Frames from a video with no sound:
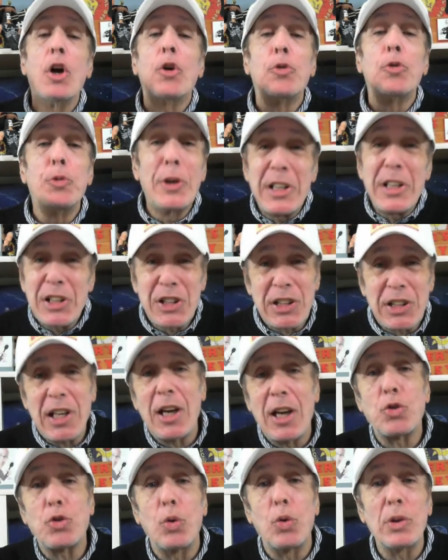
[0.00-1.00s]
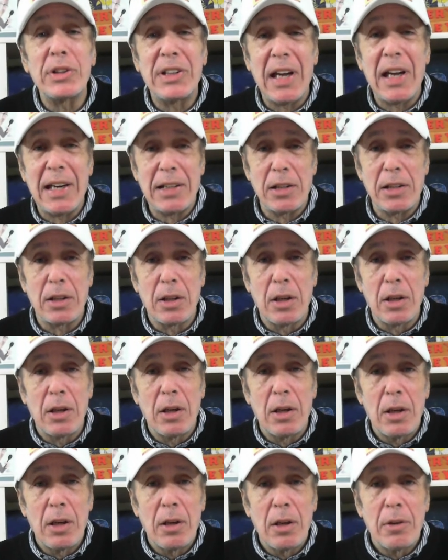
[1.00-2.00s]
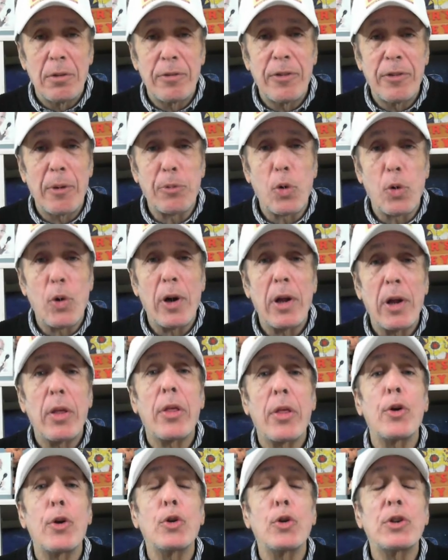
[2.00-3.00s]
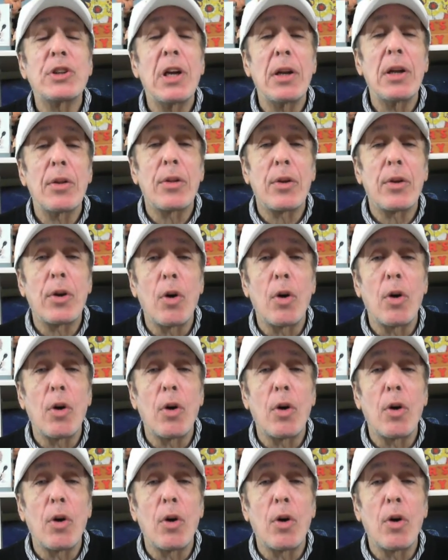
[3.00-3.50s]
Rescheduled date, February 13th.